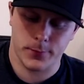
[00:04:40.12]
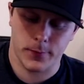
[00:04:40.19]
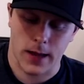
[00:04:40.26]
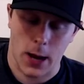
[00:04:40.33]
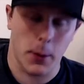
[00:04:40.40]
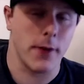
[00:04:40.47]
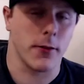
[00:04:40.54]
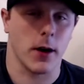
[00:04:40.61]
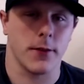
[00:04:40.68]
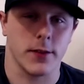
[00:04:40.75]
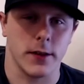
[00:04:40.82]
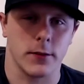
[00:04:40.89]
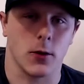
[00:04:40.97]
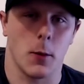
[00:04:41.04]
however, I've
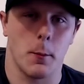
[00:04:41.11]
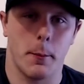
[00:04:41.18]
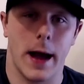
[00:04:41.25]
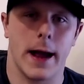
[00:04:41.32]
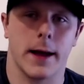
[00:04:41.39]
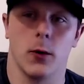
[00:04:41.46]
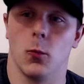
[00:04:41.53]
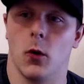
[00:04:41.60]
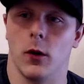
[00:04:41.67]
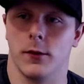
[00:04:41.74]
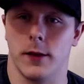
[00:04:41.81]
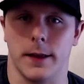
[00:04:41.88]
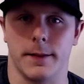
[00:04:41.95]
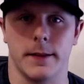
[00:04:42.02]
since gone back and watched
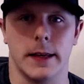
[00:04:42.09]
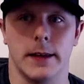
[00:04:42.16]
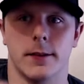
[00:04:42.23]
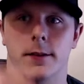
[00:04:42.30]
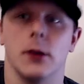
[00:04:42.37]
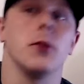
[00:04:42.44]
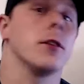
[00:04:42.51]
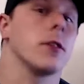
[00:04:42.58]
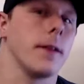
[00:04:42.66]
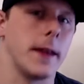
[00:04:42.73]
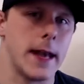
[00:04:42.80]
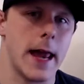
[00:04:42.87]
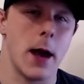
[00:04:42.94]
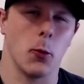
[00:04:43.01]
like the series on the
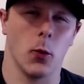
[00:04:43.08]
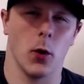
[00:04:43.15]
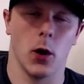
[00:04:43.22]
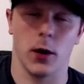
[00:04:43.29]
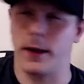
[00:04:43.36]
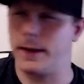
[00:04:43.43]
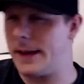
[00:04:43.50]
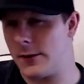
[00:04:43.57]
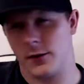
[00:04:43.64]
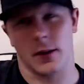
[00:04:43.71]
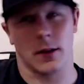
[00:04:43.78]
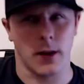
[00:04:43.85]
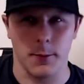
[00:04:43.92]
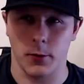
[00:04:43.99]
network, and then just a
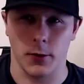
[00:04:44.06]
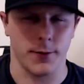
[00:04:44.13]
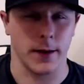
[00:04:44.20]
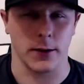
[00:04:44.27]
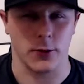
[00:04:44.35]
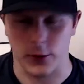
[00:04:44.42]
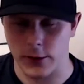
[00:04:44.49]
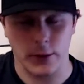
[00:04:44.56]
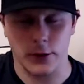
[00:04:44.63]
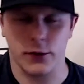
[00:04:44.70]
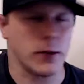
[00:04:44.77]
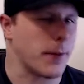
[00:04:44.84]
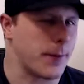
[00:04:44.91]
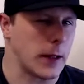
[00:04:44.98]
number of things. Just, just
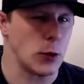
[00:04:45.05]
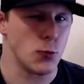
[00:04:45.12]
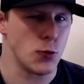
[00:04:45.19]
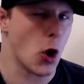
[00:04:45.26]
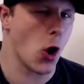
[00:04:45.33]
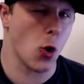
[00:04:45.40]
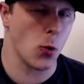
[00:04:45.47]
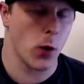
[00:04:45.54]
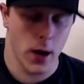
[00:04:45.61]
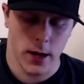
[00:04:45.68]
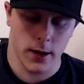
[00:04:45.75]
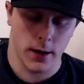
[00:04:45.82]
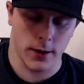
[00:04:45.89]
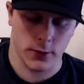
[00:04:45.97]
stuff that you know
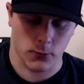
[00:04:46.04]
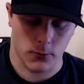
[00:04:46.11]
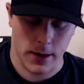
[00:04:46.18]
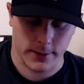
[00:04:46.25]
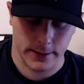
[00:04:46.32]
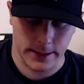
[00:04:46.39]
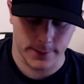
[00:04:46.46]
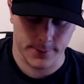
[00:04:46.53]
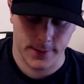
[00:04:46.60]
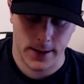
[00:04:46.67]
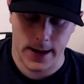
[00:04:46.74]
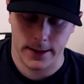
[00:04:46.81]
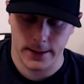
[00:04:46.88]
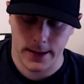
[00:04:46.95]
as a wrestling
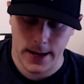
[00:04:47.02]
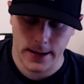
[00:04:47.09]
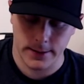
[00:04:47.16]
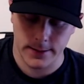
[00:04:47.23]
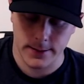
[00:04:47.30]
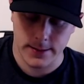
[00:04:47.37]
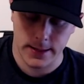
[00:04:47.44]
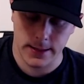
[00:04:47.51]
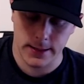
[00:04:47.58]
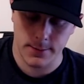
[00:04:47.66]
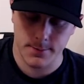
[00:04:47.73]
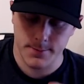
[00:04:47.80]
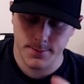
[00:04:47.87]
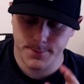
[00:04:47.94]
fan, and...
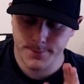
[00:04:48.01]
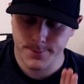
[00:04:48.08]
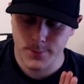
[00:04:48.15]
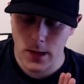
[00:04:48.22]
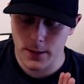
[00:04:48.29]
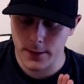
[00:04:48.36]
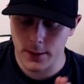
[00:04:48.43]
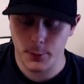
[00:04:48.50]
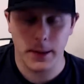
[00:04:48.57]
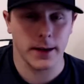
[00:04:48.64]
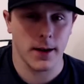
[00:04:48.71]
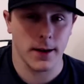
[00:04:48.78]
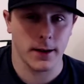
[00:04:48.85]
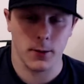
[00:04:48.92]
Um, this pin
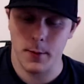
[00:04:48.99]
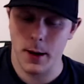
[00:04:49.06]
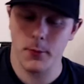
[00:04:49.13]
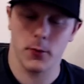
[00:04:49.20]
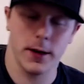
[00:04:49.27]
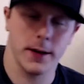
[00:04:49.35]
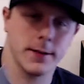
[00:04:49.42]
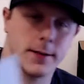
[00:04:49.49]
kind of commemorates